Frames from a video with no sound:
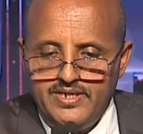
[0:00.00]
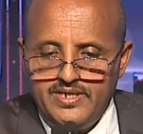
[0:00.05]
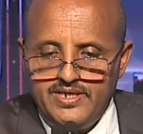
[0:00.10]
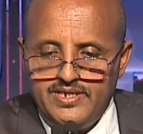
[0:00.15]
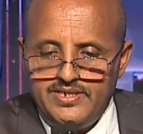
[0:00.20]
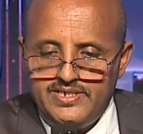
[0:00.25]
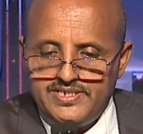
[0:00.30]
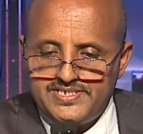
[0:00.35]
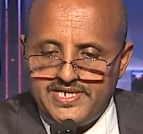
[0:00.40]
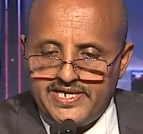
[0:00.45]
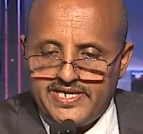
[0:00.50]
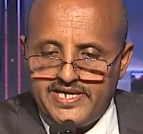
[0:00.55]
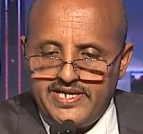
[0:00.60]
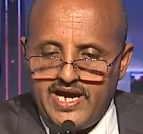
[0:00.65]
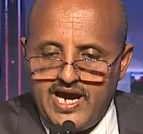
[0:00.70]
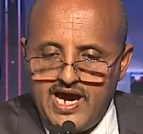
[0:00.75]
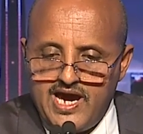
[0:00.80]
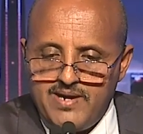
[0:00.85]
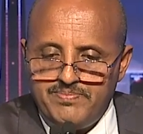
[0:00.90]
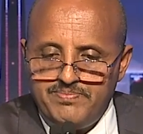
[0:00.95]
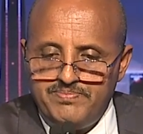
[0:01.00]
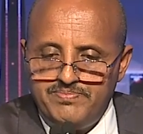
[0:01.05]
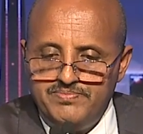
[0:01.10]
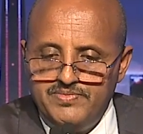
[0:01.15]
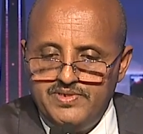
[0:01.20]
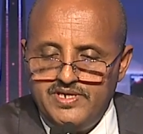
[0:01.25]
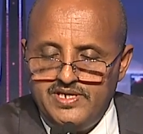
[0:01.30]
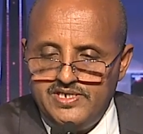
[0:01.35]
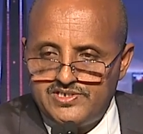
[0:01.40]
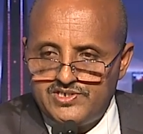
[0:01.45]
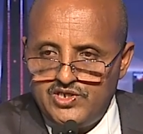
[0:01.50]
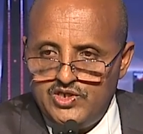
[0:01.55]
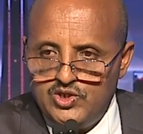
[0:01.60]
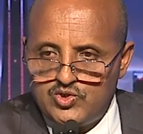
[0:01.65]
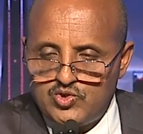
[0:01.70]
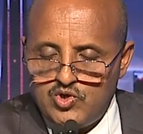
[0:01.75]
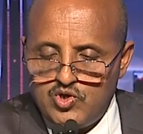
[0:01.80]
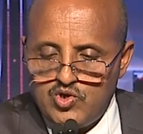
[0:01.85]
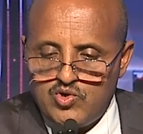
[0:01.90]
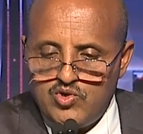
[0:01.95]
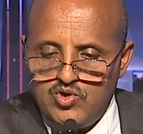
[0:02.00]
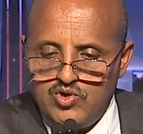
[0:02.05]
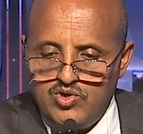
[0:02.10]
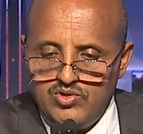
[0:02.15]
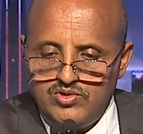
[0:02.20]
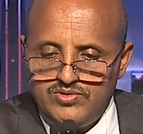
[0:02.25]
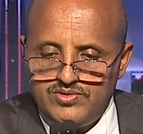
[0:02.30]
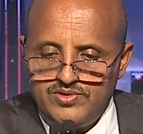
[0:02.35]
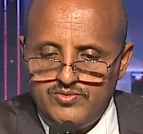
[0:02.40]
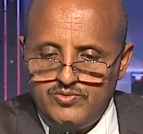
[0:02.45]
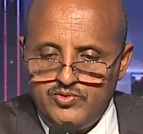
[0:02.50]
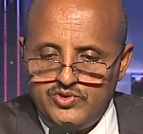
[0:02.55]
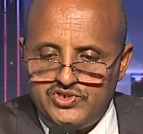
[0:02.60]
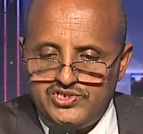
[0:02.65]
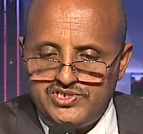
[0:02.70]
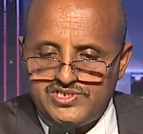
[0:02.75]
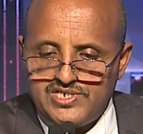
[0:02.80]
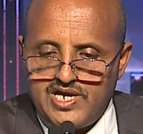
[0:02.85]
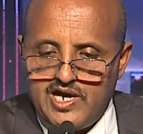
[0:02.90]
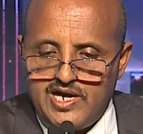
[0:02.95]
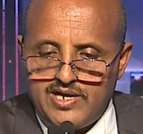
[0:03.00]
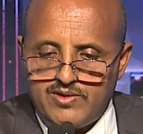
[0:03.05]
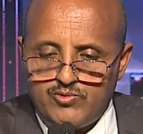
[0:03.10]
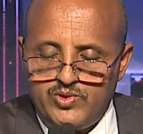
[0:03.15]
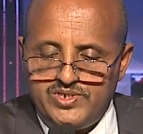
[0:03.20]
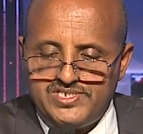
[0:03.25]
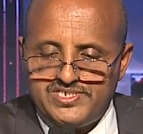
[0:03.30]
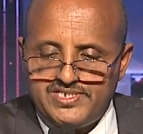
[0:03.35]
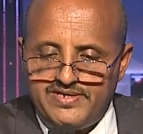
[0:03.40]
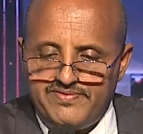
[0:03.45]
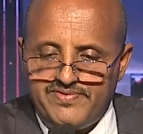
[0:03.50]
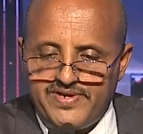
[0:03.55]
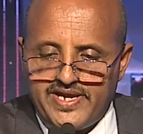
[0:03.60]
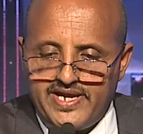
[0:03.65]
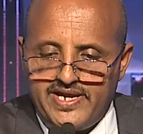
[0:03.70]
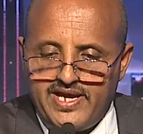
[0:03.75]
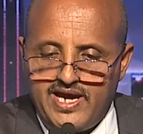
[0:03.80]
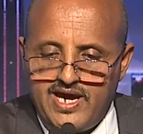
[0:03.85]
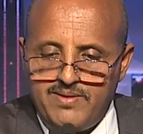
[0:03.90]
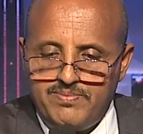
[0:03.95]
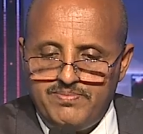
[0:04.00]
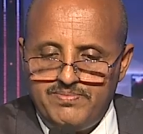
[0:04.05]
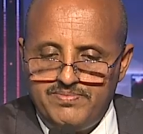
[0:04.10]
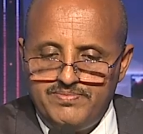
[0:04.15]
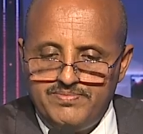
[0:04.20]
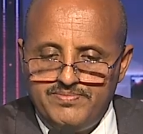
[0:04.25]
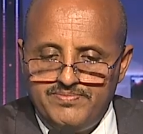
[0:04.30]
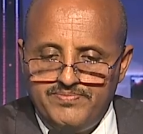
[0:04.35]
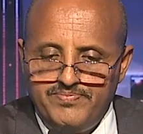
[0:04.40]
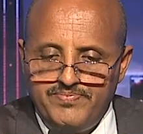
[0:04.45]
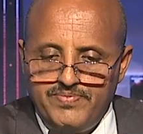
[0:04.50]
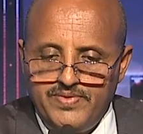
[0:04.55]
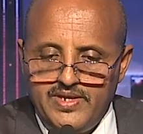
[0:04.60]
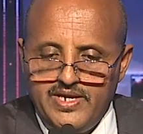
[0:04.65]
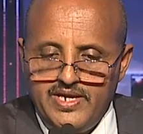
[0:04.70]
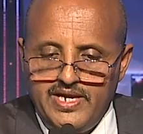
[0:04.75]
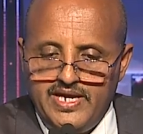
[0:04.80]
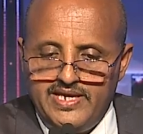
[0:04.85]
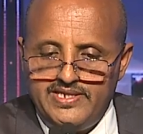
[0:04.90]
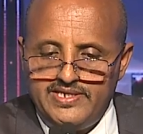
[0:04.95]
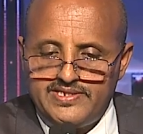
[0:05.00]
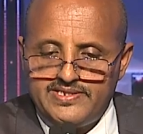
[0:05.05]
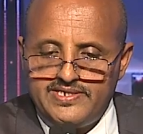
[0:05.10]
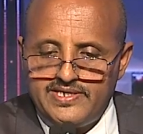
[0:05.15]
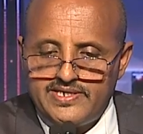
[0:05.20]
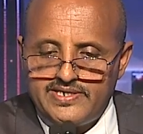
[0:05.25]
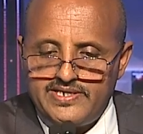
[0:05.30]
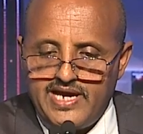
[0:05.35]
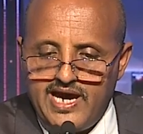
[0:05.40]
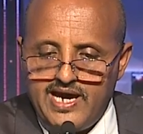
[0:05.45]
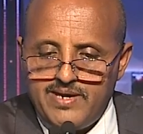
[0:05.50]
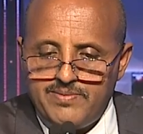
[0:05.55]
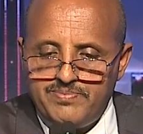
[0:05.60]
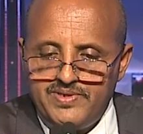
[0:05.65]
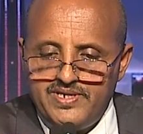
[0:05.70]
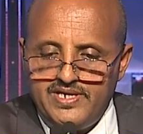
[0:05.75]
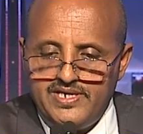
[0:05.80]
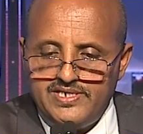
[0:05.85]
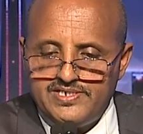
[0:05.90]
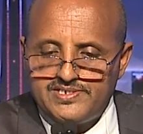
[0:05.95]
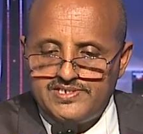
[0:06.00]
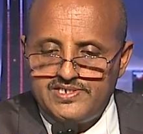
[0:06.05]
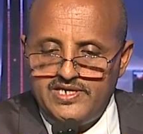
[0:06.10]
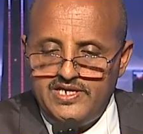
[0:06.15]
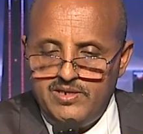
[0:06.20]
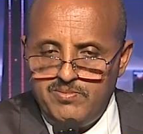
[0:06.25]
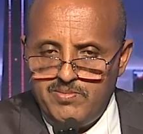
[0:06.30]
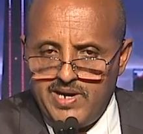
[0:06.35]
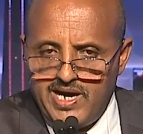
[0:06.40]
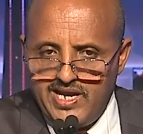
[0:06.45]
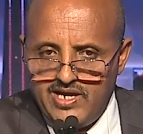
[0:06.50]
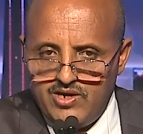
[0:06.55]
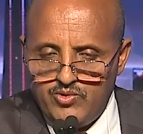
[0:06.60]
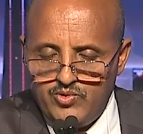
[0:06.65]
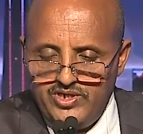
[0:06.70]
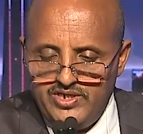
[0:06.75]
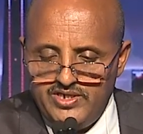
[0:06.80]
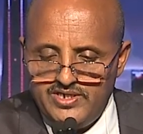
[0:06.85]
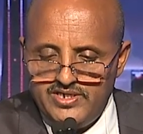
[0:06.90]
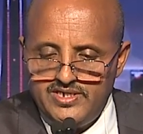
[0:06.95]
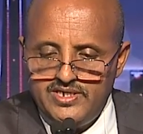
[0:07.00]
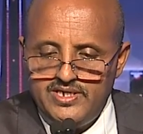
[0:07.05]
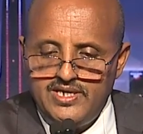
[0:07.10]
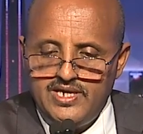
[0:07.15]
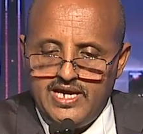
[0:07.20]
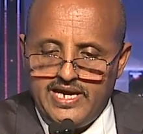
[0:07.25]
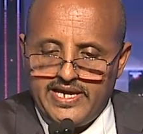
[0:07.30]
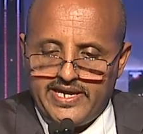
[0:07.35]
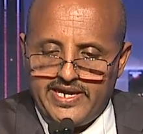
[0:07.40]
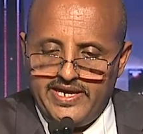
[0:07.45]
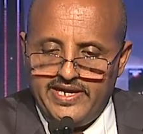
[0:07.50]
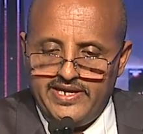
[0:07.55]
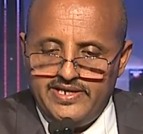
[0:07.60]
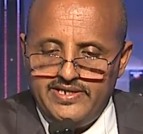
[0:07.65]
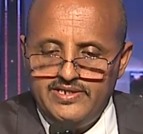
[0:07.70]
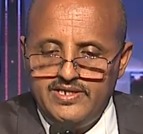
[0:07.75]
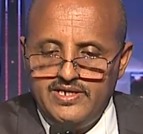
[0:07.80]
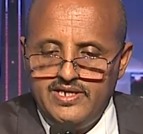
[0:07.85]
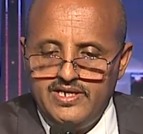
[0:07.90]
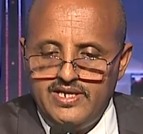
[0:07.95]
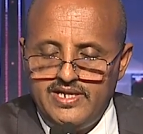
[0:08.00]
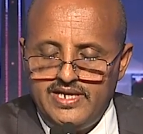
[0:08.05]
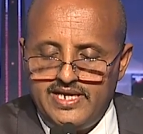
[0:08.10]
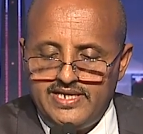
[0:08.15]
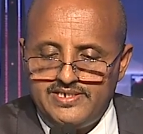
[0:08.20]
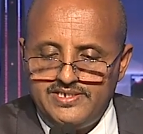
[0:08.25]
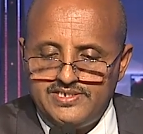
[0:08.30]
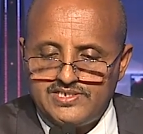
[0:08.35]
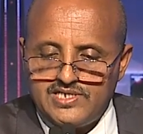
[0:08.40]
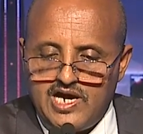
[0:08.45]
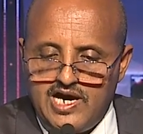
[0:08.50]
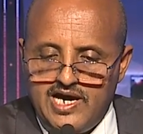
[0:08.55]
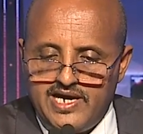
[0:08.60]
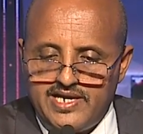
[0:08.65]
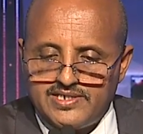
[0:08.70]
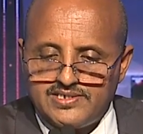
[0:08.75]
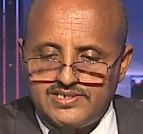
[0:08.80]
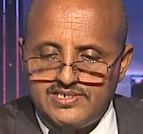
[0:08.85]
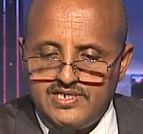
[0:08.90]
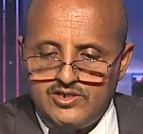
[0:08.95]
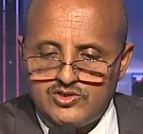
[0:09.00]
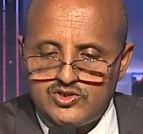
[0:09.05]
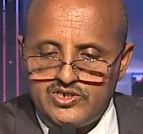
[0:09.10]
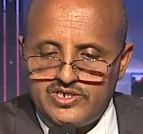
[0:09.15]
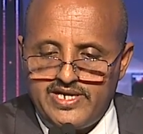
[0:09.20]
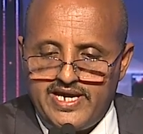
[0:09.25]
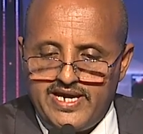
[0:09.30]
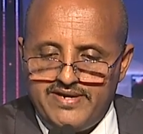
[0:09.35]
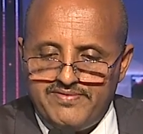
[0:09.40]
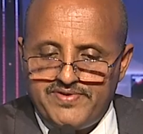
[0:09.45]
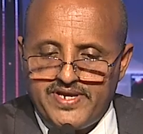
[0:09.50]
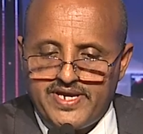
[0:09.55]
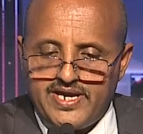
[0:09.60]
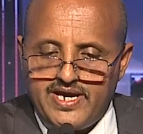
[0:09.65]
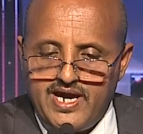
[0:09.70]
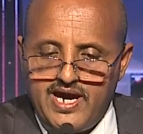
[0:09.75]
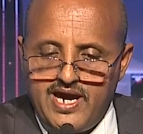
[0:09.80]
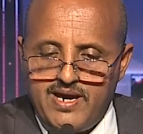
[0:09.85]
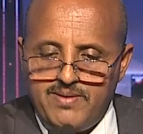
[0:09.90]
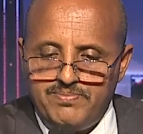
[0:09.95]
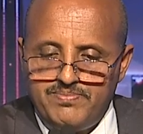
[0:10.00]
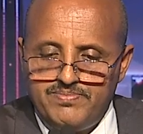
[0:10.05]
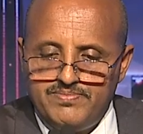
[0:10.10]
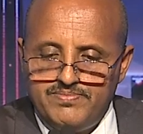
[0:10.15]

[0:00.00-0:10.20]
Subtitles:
The second hub is in Togo, which is our West African hub. And the third hub is in Malawi. Again, that is our Southern Africa hub.